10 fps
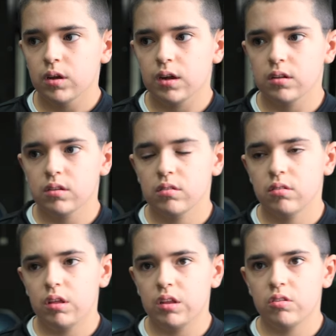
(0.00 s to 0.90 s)
and
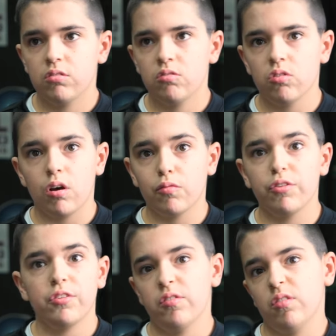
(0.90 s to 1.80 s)
it's
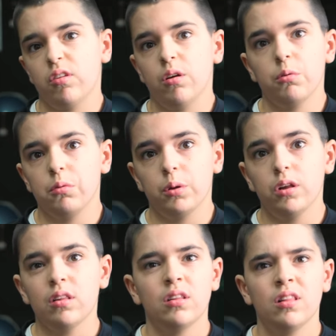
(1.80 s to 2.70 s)
obvious to know as well.